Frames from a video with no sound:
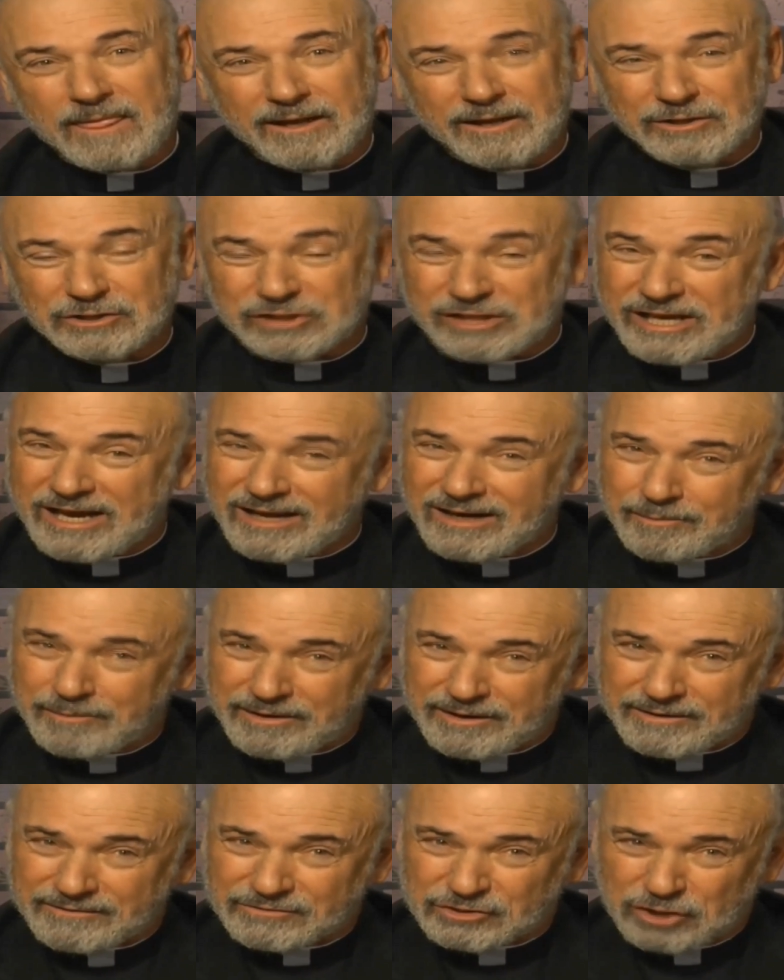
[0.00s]
he's the
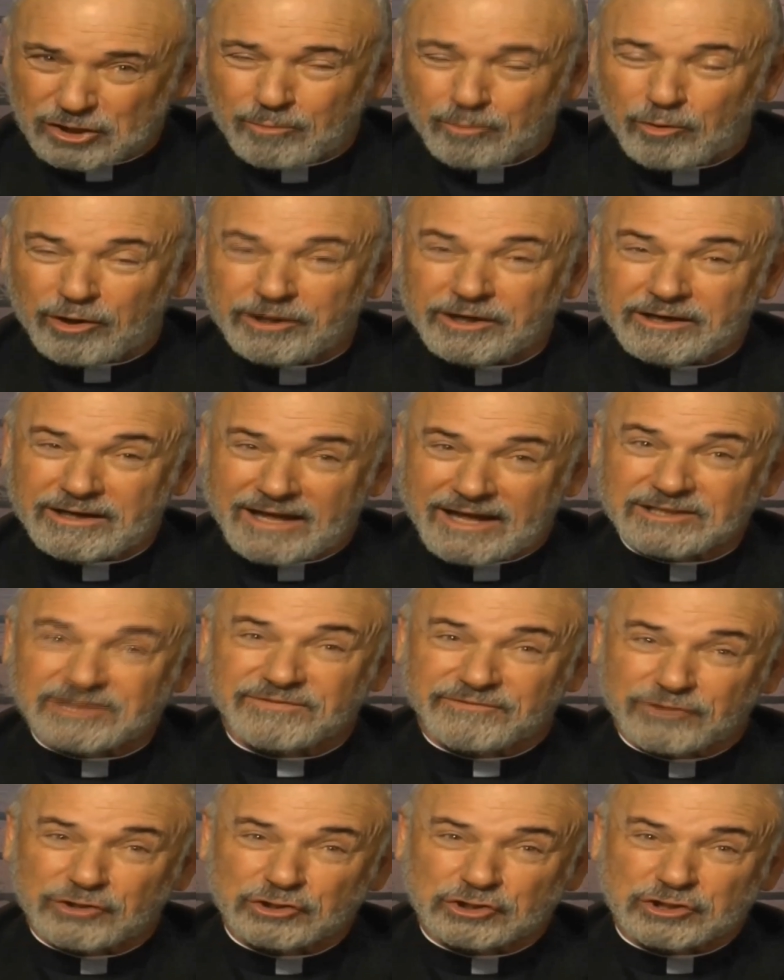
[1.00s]
enemy of someone, and that's
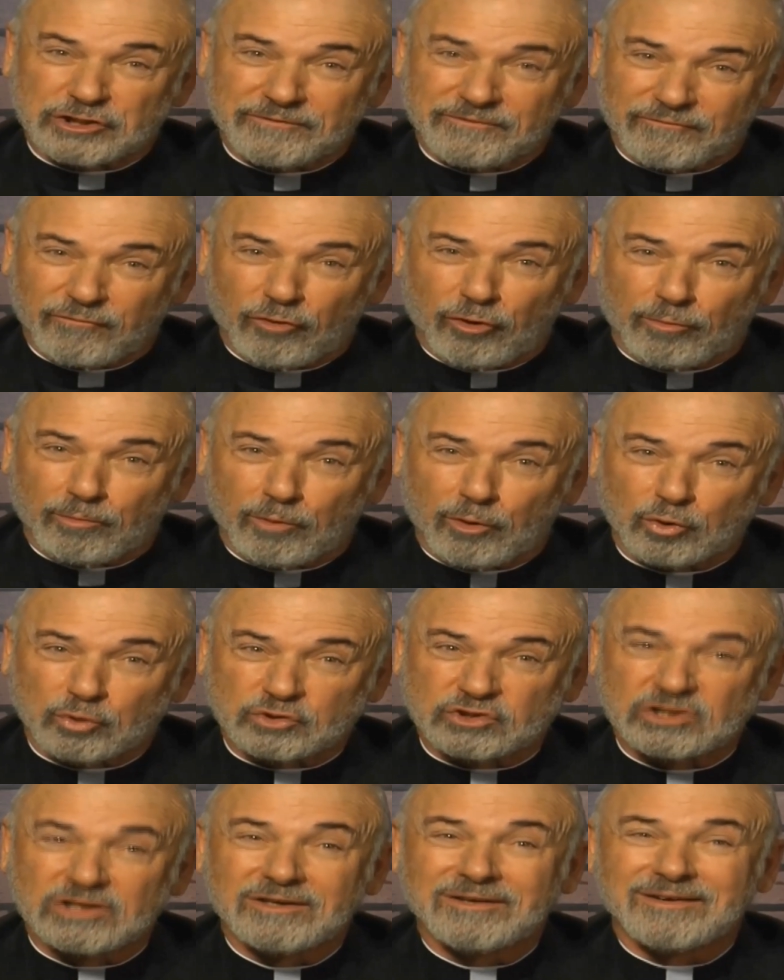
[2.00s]
first and
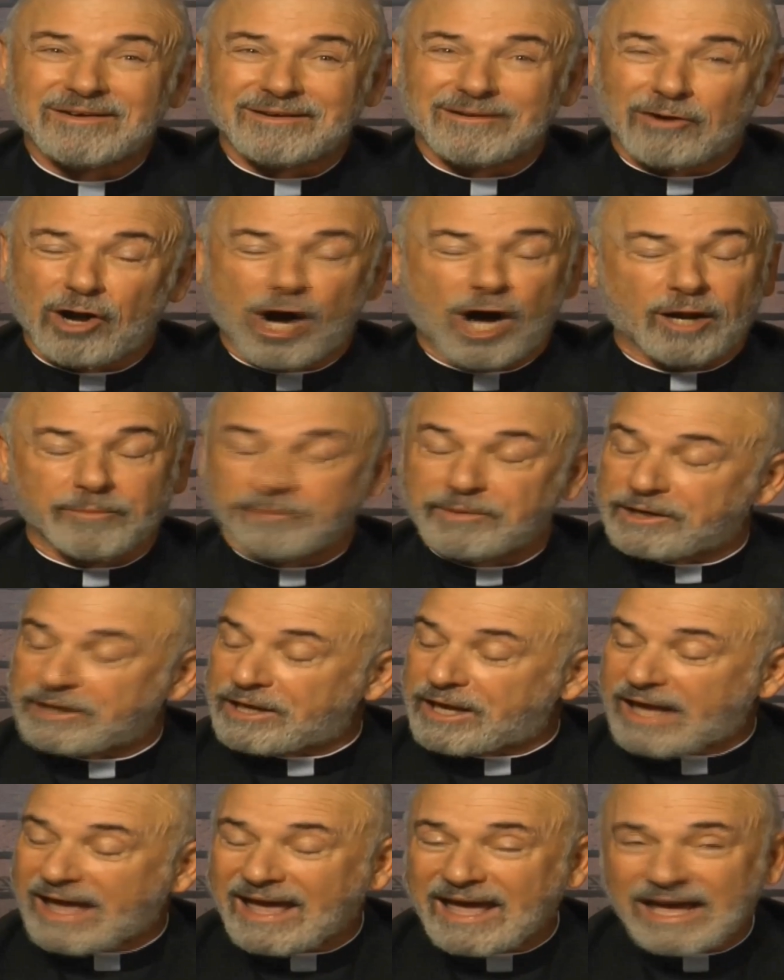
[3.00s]
foremost God, but
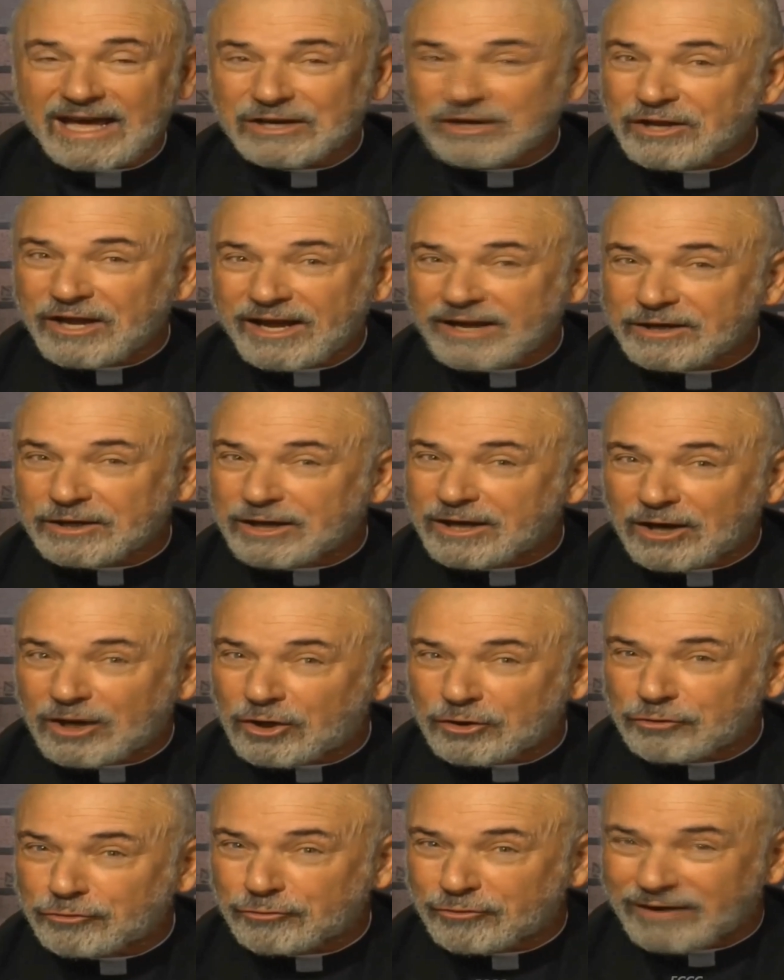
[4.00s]
he can't get
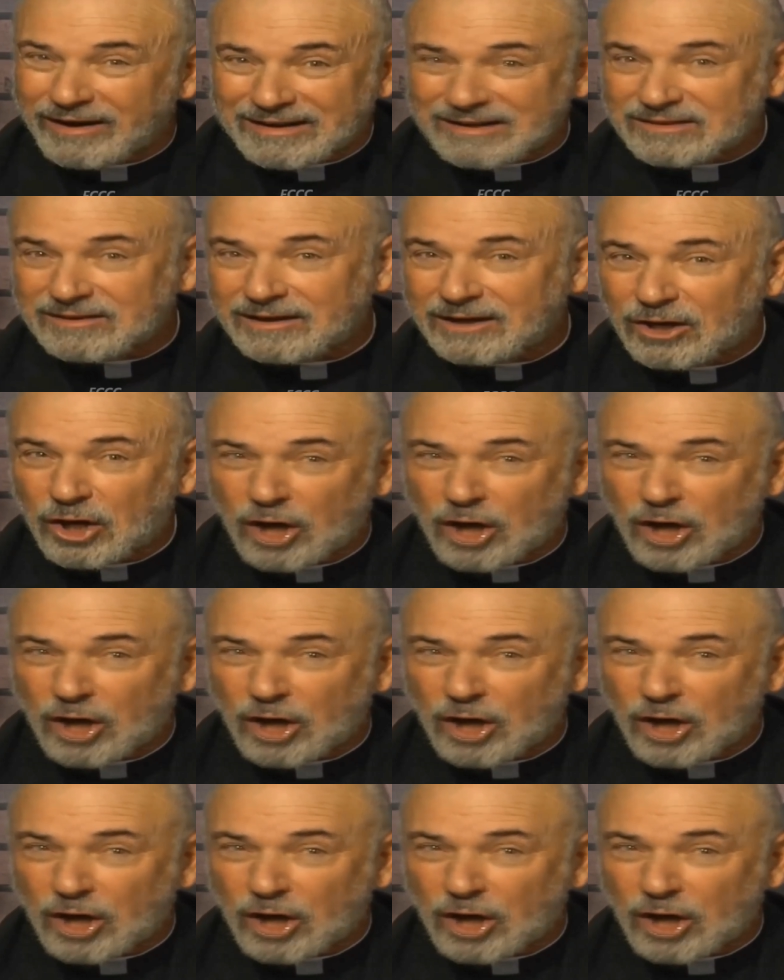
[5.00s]
God directly.